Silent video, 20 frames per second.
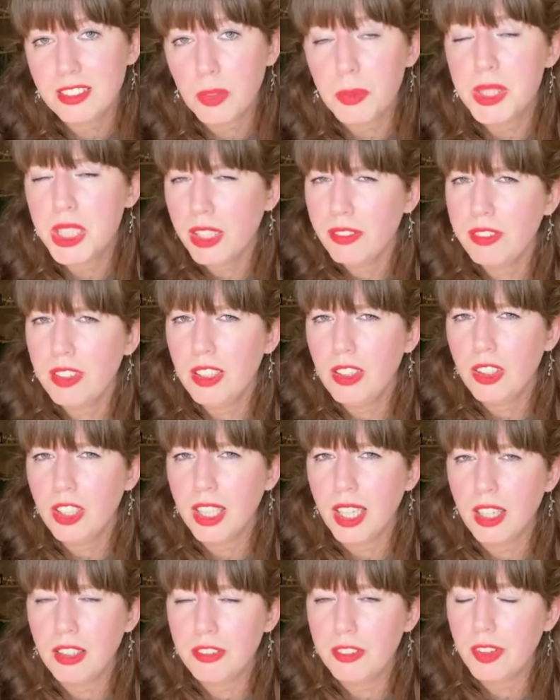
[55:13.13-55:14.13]
So we're definitely
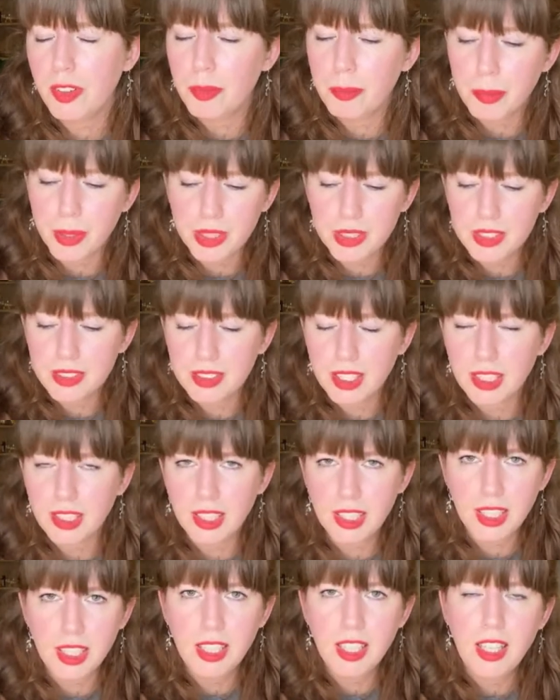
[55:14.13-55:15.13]
looking out for them, but
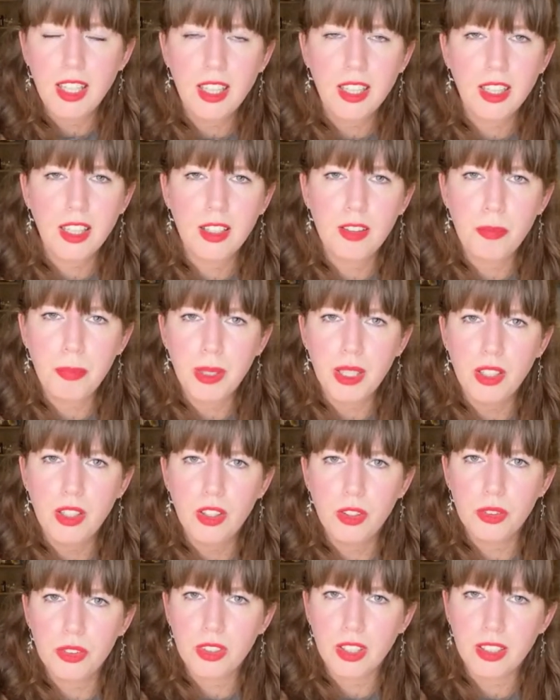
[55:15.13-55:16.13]
sadly there have been
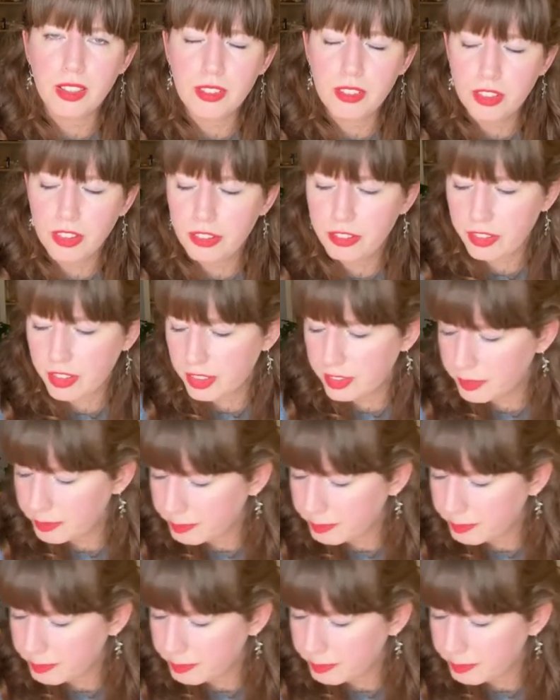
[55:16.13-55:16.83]
no signs so far.